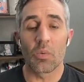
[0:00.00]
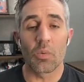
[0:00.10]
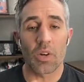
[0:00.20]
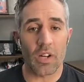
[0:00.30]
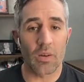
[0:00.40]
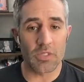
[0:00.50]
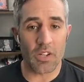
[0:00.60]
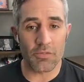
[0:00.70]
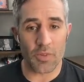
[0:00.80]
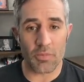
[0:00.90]
What comes
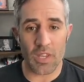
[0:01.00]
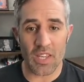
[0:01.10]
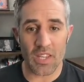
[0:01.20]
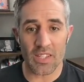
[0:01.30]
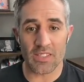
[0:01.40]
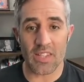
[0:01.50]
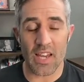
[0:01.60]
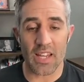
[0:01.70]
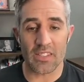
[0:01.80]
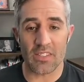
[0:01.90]
up for me is
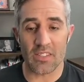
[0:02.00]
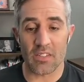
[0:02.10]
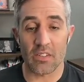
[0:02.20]
that